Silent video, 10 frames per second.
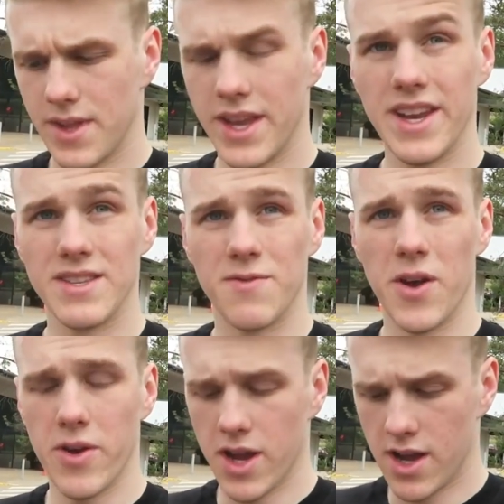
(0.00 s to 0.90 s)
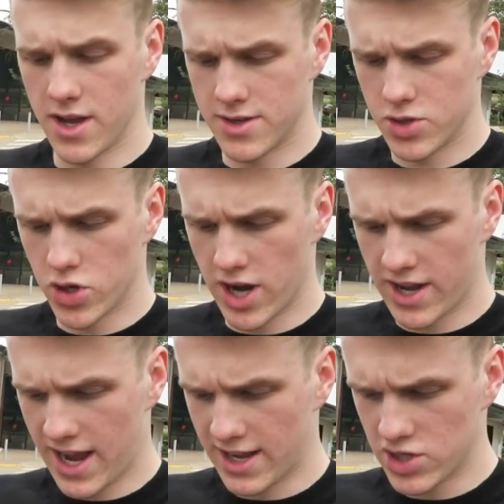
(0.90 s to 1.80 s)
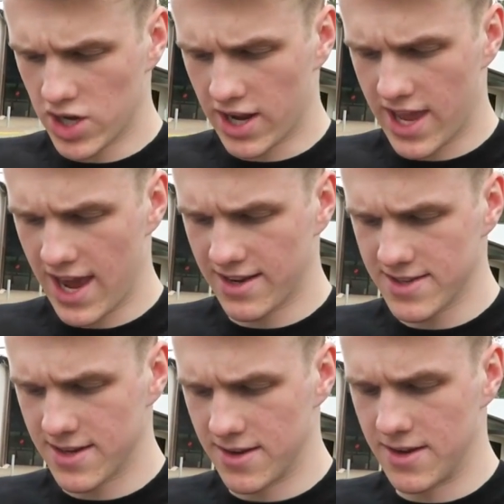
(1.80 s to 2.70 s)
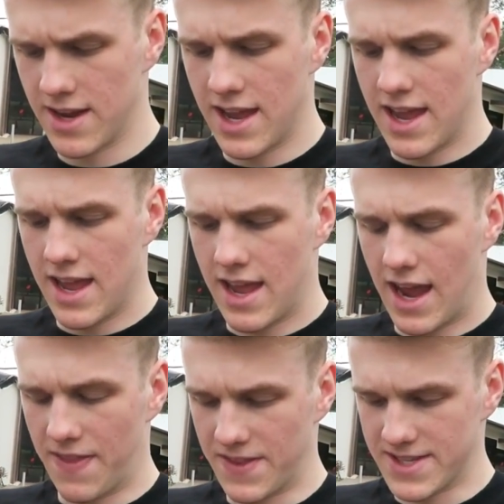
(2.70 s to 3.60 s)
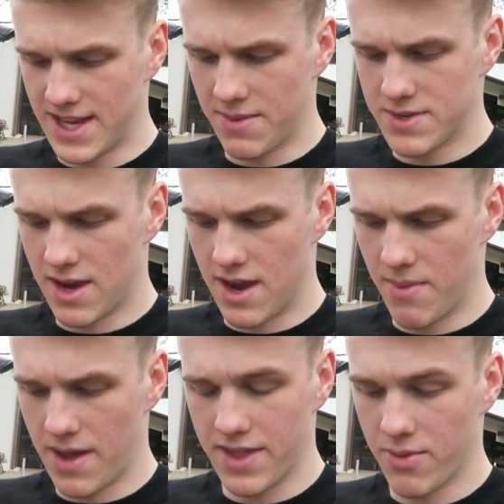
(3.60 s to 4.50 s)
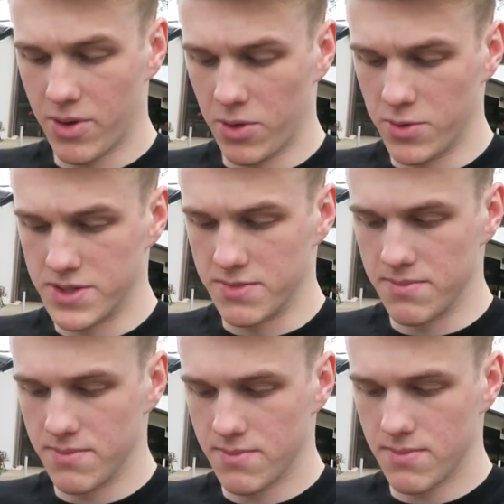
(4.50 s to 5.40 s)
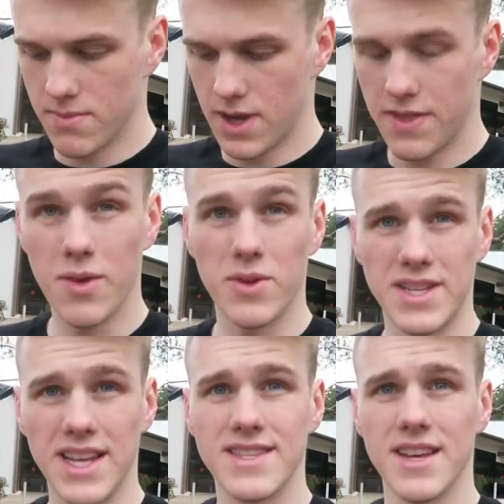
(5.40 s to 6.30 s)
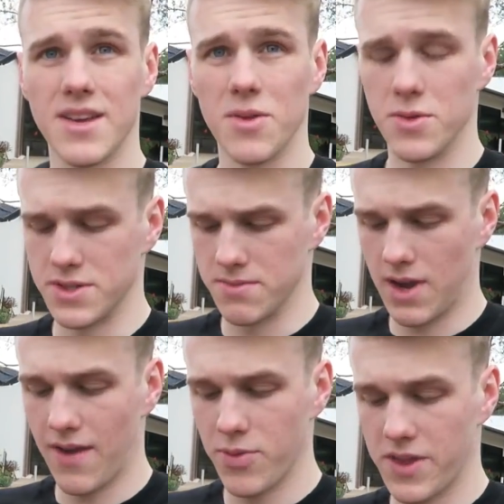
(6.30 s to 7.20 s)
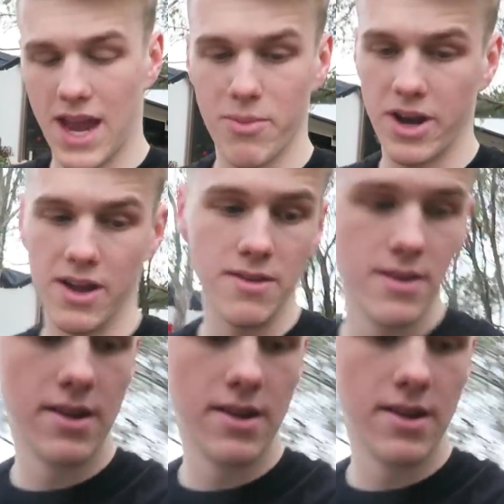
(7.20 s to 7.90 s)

It is very hard to try and catch a Kangaskhan at the same time. I think I'm gonna lose him. I think we're dead set gonna lose him. I have to put the camera down.